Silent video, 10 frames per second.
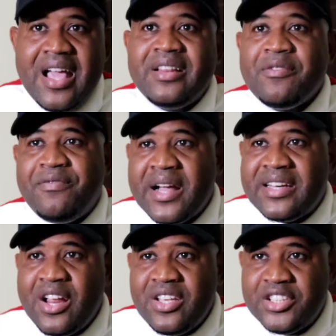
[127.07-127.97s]
The
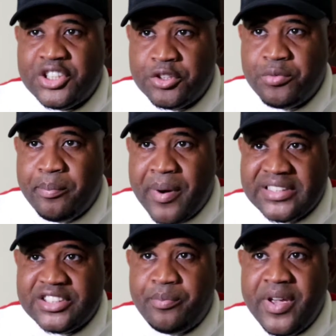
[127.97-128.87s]
fact that he, she's been
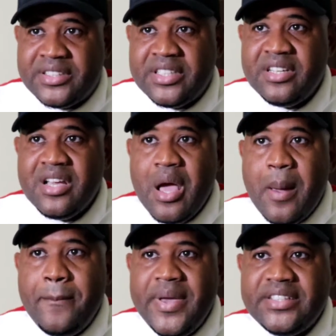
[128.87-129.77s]
participating
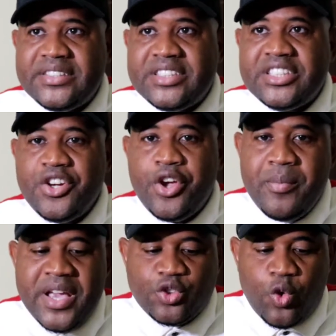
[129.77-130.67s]
means she
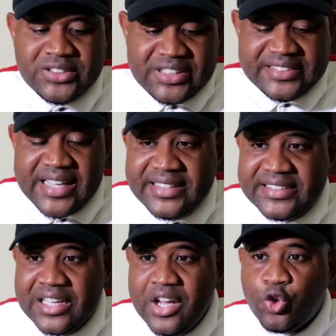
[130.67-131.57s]
remains
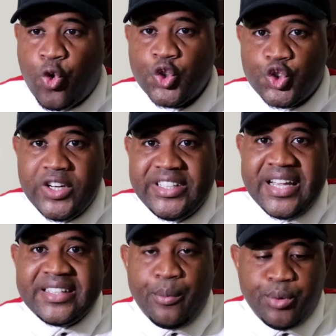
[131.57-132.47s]
consistent to
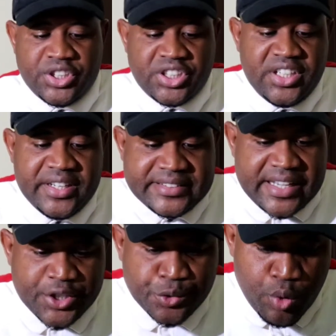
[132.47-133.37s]
consolidate her position in the
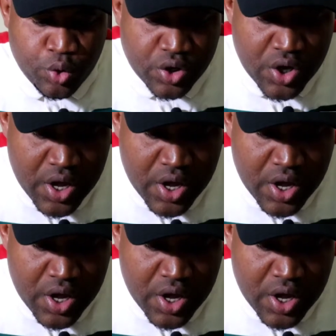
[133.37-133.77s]
second spot.